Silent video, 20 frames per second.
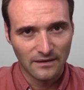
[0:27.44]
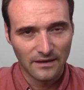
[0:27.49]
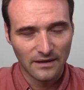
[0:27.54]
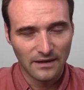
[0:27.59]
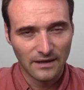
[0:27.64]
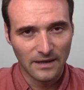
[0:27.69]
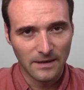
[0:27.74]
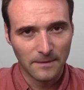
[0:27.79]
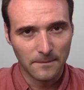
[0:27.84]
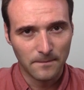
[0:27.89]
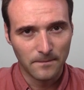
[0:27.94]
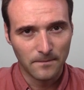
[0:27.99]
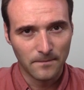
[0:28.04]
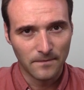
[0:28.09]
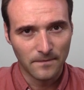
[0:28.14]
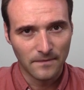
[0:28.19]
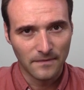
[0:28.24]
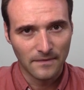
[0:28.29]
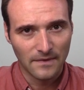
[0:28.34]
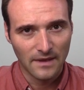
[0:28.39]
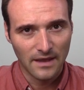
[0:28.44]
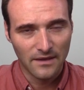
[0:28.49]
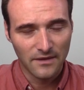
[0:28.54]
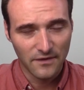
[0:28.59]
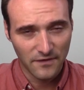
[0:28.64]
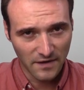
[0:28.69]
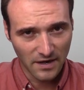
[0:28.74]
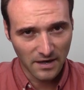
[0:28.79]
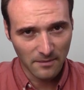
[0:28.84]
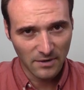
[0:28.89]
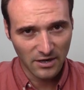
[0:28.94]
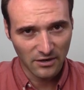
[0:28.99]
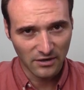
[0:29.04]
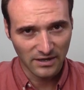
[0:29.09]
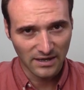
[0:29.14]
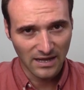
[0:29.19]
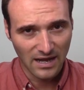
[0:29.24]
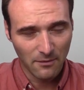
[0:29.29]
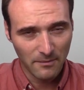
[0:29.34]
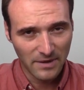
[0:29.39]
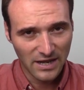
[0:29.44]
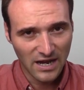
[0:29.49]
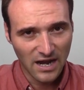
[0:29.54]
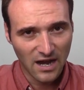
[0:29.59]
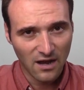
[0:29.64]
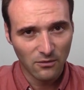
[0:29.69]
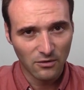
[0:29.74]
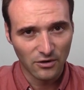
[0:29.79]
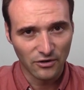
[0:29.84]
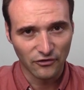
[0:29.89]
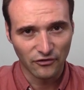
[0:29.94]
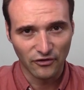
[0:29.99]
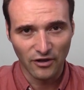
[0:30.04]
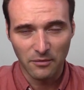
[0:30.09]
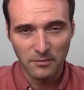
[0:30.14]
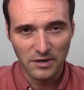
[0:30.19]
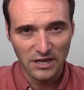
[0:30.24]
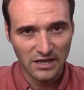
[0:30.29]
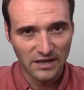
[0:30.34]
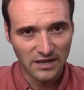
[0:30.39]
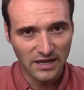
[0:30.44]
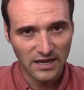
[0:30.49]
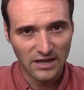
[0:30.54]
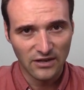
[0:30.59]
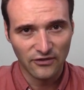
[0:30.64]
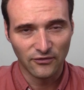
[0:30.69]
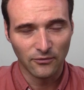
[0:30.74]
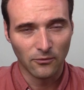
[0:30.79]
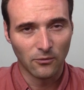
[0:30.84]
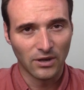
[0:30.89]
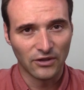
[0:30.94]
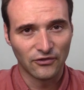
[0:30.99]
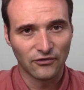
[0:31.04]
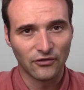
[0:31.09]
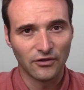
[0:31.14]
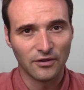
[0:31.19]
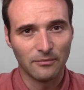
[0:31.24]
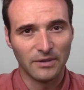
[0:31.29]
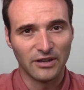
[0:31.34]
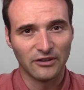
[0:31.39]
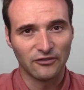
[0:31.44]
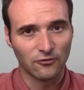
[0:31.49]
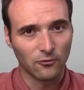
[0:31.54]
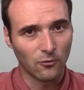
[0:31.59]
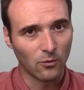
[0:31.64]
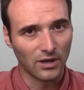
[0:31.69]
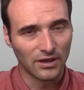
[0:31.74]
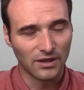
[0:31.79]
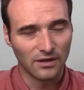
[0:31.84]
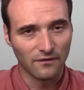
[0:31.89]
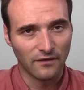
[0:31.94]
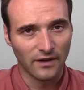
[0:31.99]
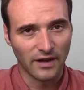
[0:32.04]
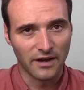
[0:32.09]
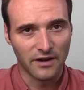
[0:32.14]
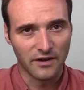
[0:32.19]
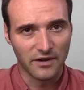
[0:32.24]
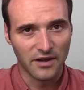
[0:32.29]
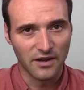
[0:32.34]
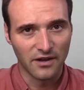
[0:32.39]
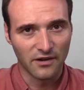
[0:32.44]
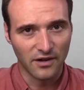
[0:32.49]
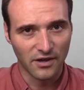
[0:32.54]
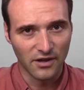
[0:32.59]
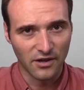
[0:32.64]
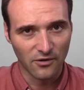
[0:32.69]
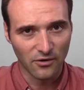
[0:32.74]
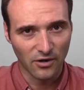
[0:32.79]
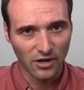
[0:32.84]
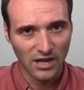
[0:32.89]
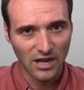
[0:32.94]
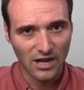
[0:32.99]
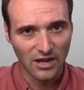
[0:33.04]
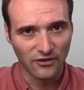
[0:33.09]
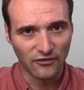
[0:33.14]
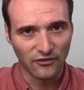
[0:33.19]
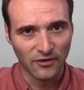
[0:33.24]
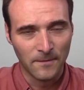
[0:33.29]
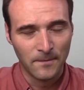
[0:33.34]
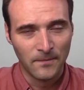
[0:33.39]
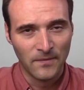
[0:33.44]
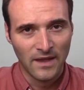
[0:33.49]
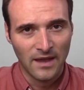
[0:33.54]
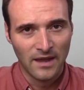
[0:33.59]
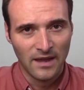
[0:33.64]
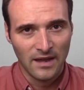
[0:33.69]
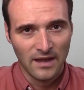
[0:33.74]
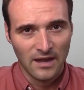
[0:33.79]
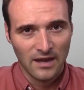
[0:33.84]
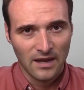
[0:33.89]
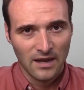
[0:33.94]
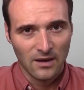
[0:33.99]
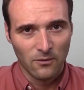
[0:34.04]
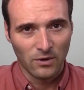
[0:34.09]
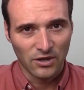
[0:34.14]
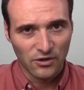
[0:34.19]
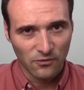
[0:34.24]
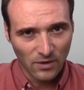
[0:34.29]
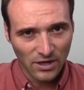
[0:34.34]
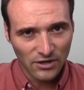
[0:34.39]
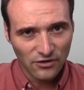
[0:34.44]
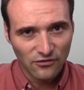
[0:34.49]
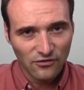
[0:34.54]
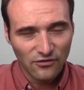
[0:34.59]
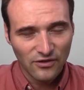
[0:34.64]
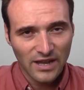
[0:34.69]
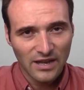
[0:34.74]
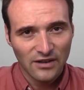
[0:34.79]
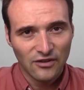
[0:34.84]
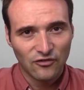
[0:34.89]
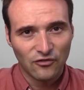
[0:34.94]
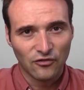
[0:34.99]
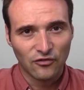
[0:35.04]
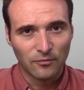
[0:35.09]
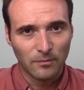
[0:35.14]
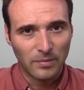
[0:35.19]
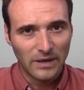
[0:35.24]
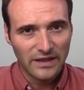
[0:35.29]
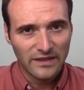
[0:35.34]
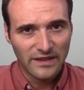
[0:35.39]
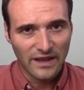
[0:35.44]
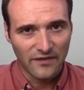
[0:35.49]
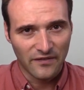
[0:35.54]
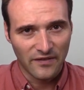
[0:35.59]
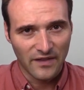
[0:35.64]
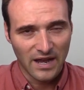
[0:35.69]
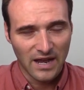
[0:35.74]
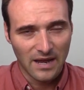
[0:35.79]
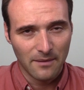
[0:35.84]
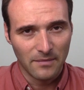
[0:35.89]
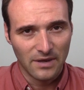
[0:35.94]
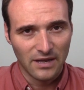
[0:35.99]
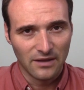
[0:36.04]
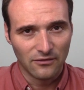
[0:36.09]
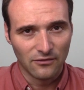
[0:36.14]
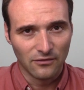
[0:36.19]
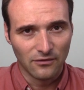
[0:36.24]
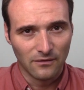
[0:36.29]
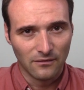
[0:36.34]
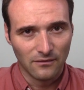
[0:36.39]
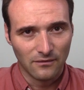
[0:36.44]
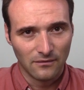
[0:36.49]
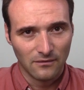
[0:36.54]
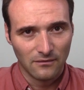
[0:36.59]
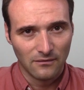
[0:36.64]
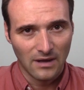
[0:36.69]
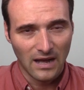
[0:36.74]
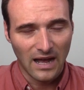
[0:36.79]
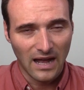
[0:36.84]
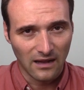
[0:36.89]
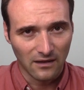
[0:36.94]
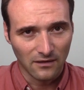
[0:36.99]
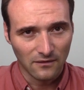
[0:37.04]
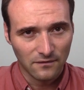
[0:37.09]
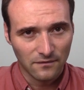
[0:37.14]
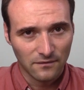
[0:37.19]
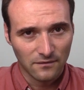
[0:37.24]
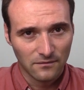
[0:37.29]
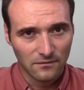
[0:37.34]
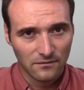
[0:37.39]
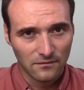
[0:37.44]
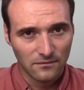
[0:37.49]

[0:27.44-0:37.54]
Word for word: Um, think about it. How many hours, how many days, what's the best quantifier here in your case? What you want to do then is to split that time into half.